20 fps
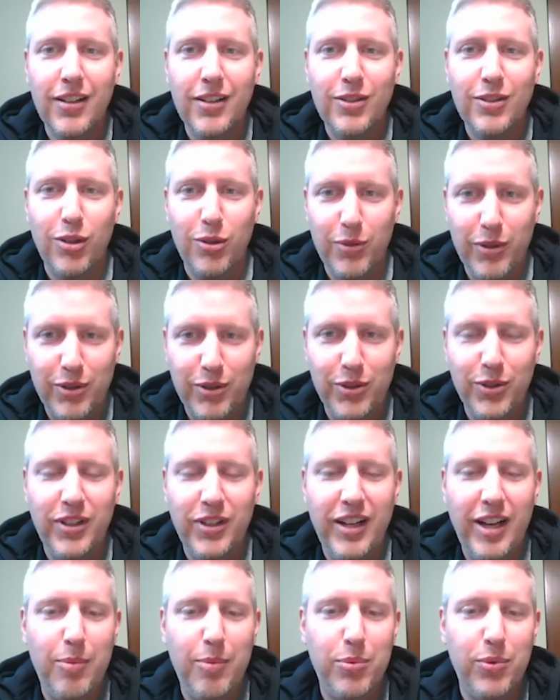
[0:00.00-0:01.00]
to the
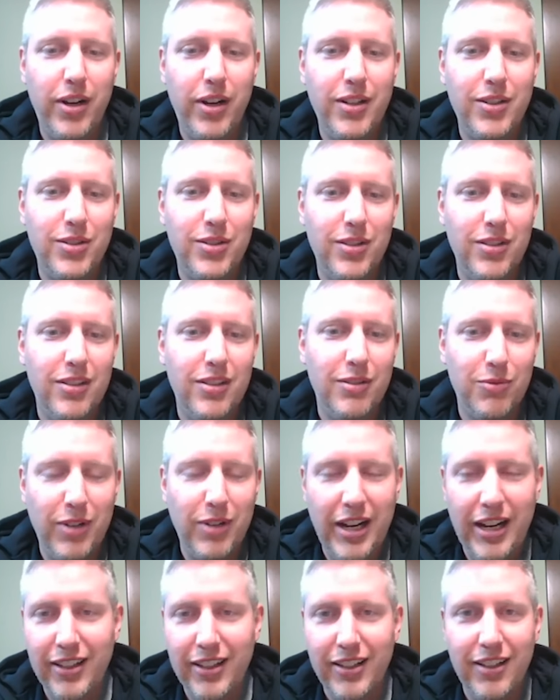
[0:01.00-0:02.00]
recruiting operation and
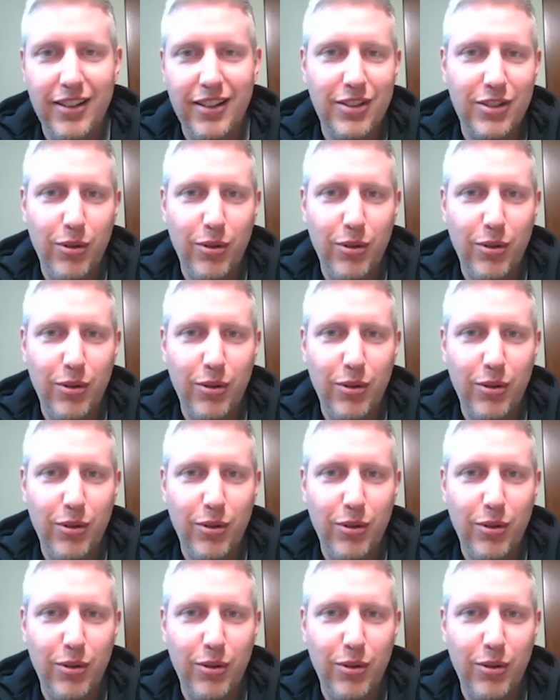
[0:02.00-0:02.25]
rallying the